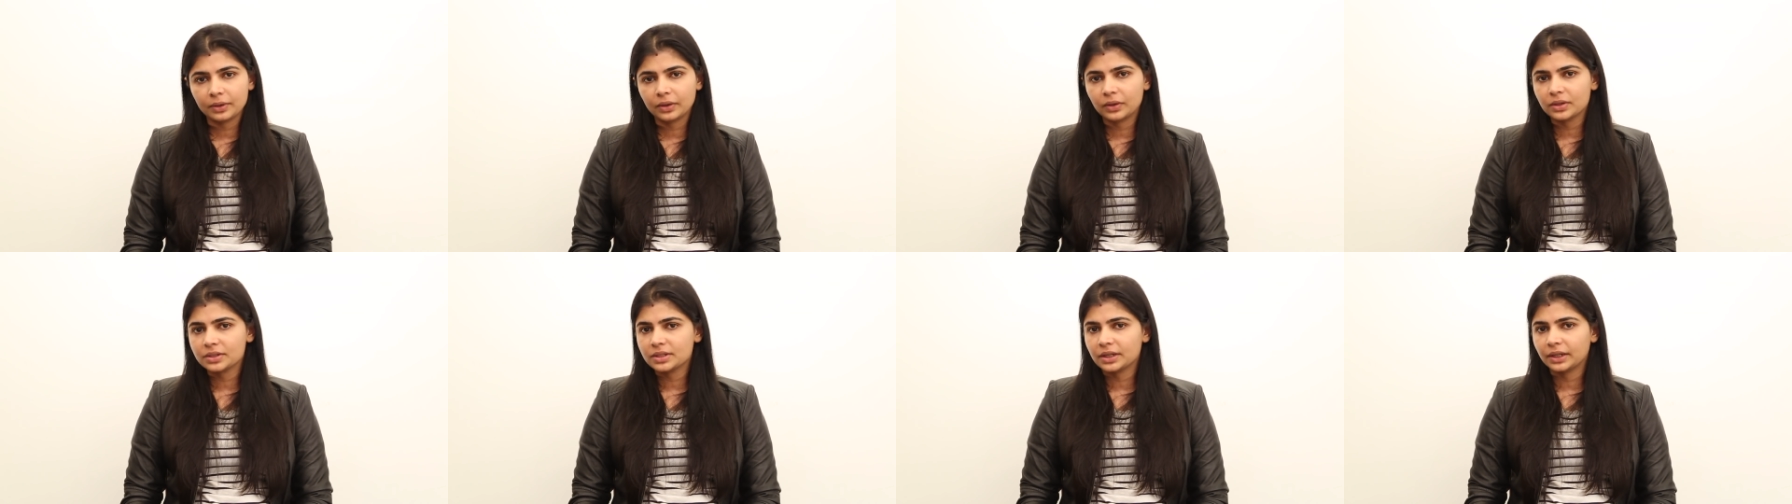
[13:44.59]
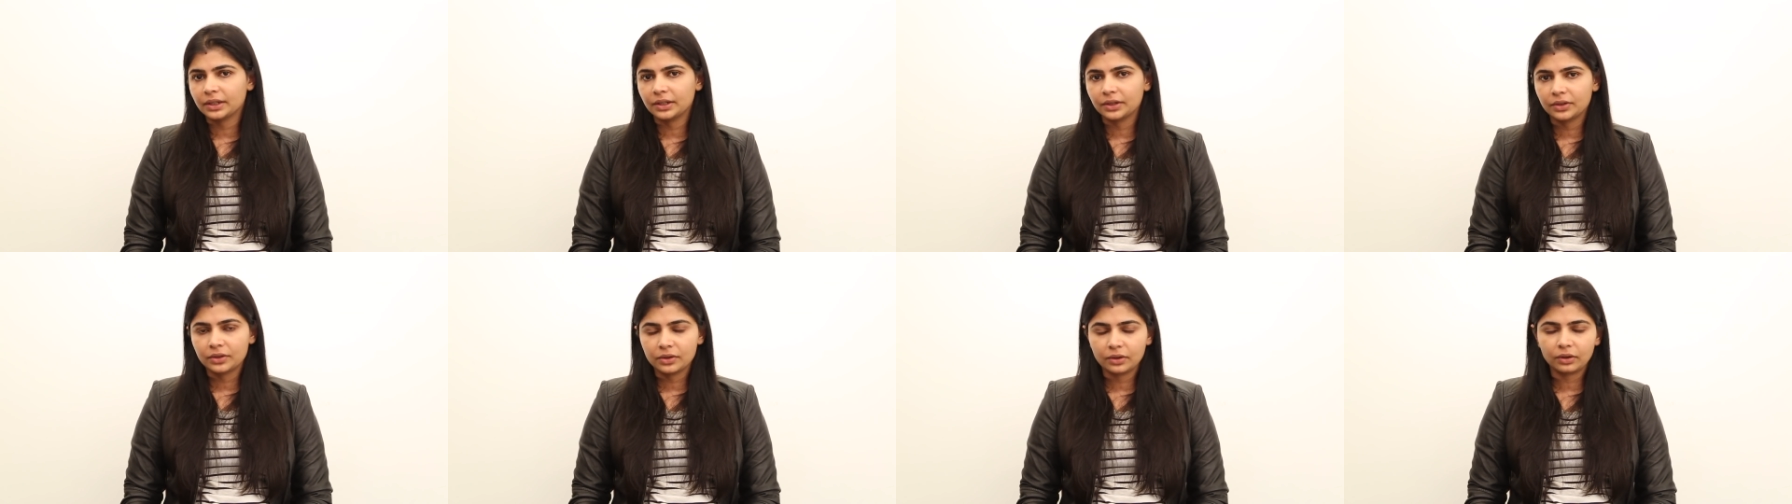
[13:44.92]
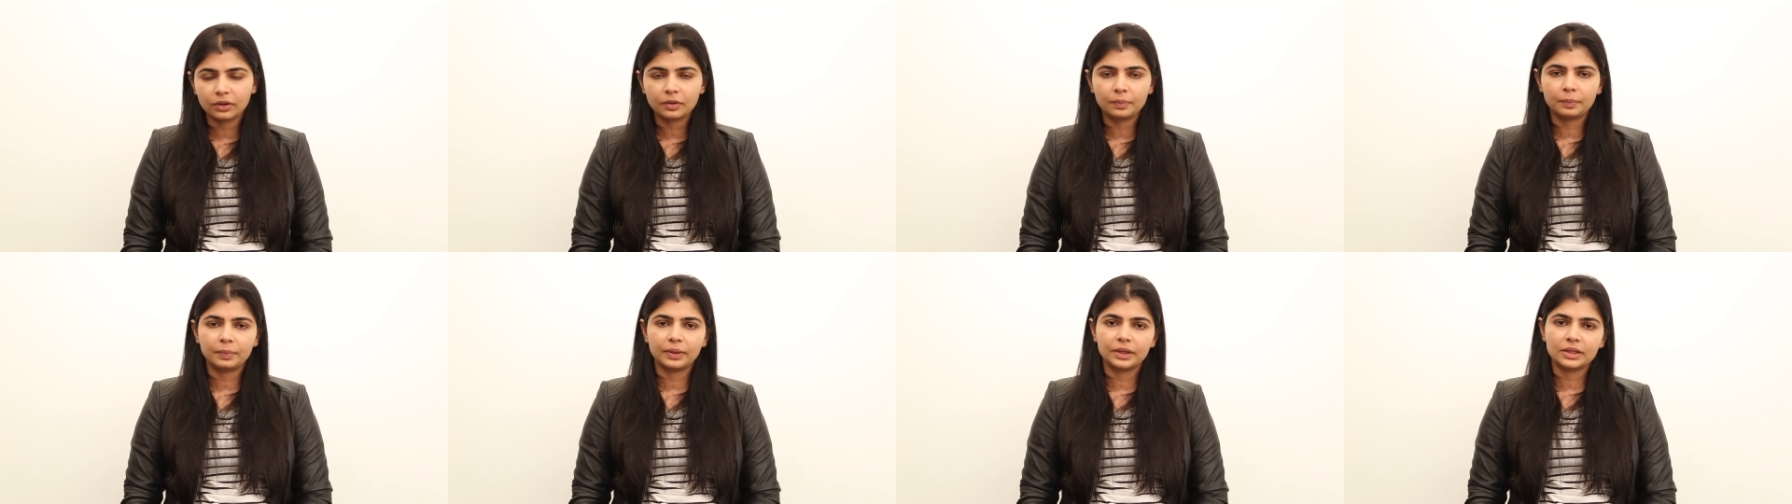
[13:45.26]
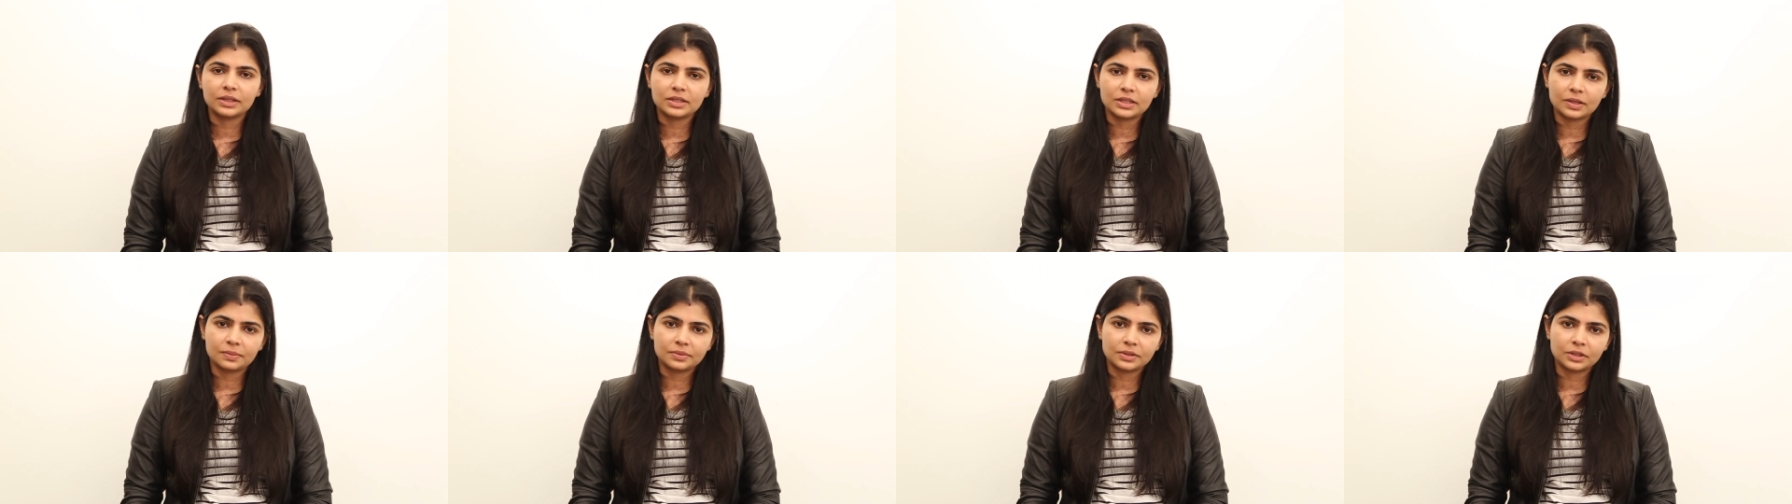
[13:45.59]
because I did not pay
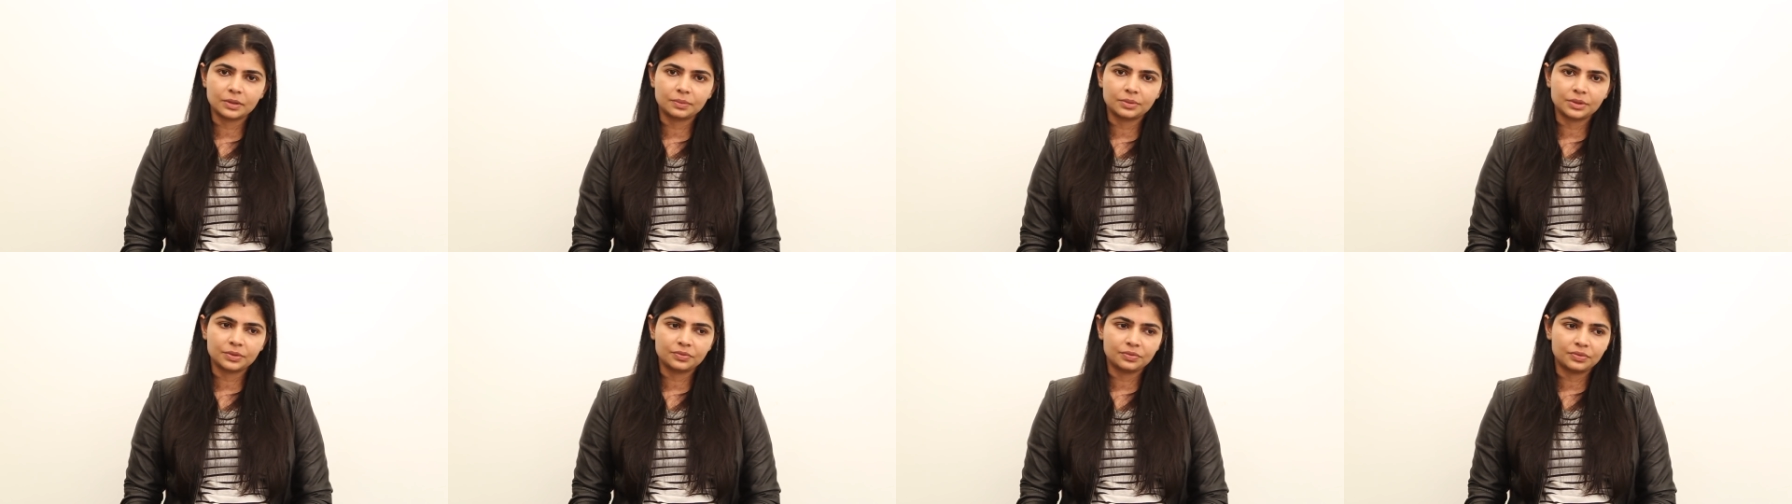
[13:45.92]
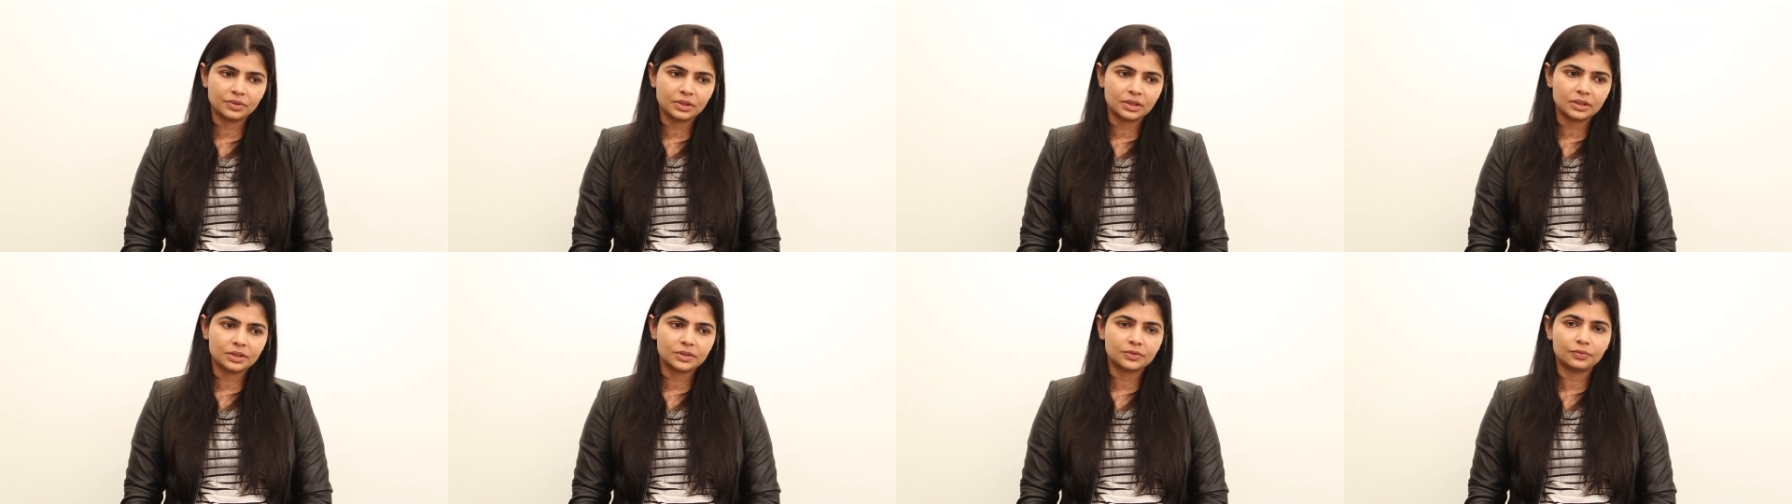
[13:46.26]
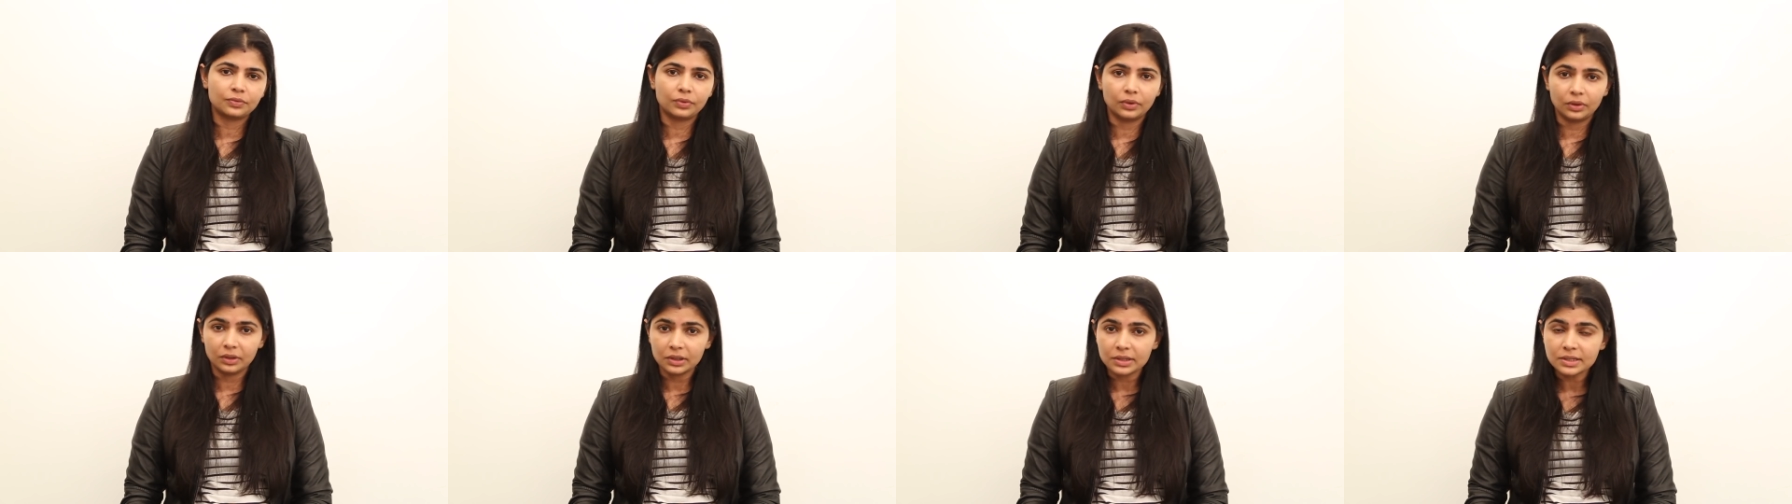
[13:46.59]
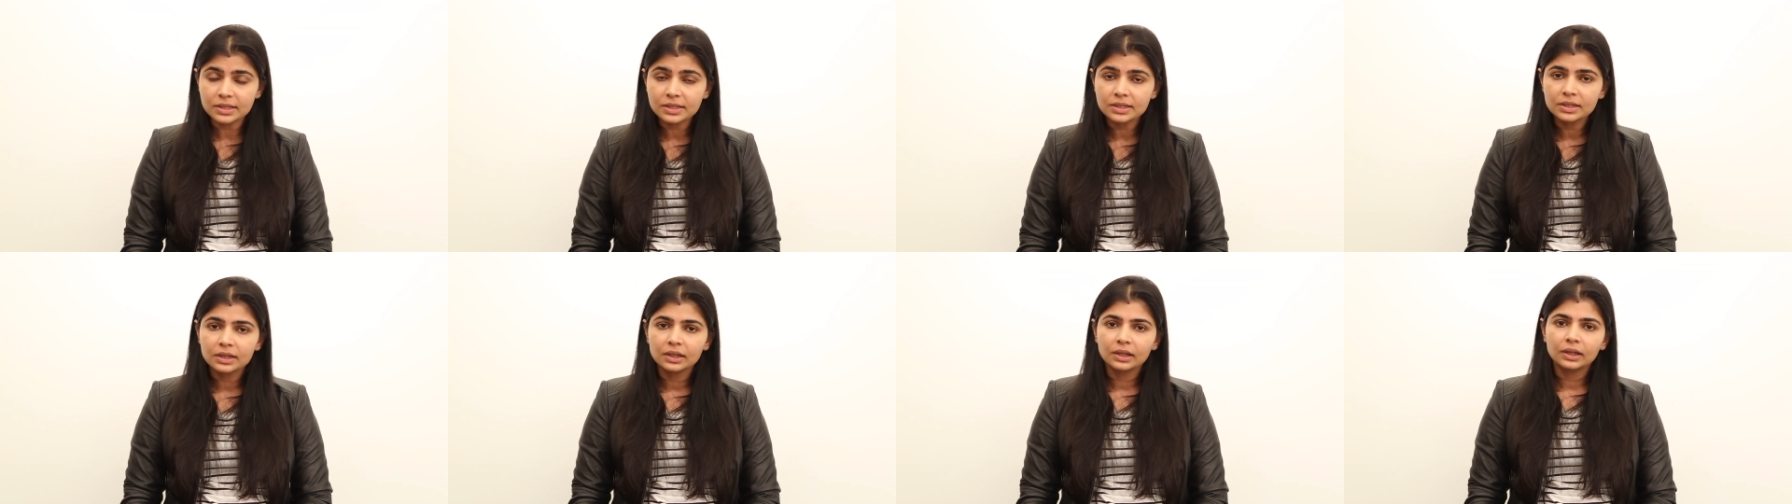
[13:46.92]
the subscription fee is
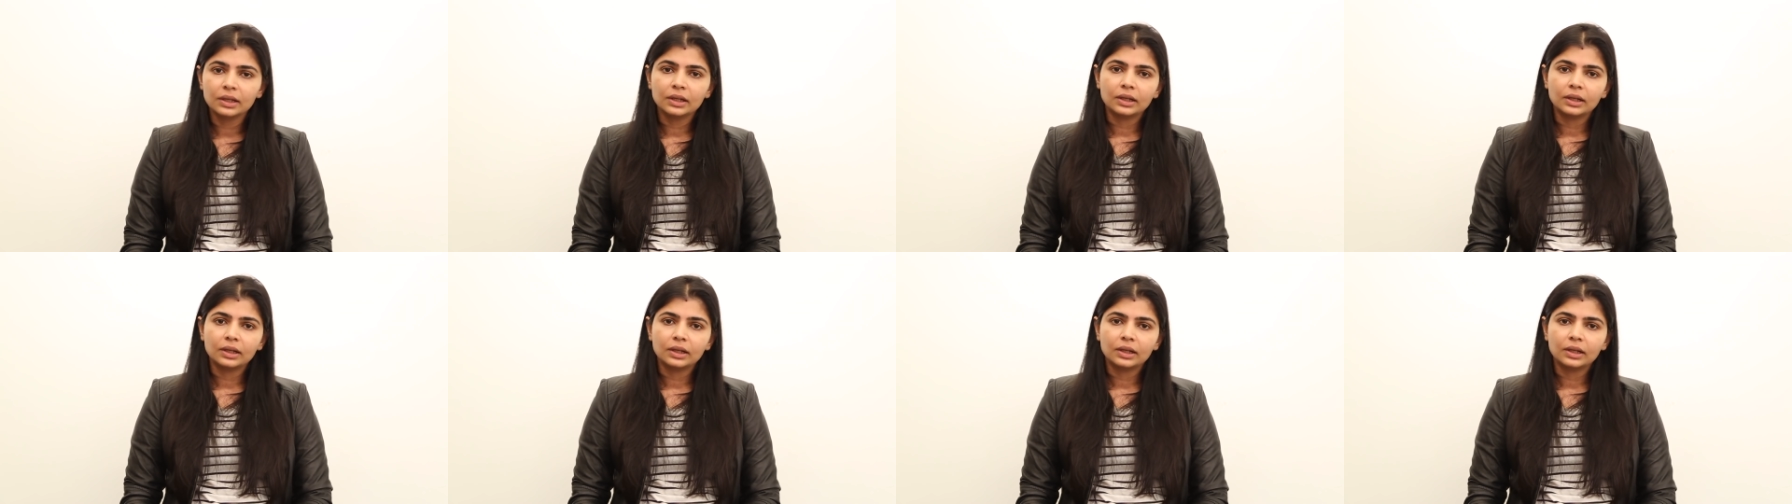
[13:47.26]
false